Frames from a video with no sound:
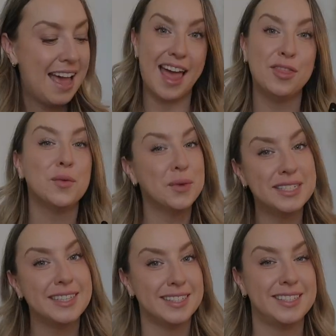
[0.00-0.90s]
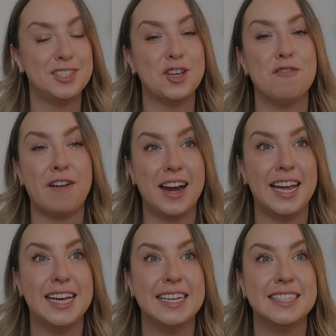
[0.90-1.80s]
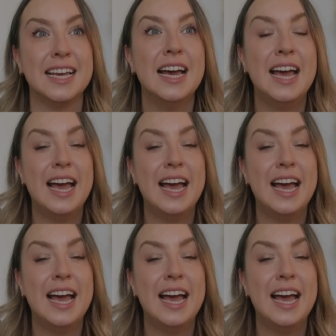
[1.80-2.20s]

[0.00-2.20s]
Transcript: And the reason this is so funny is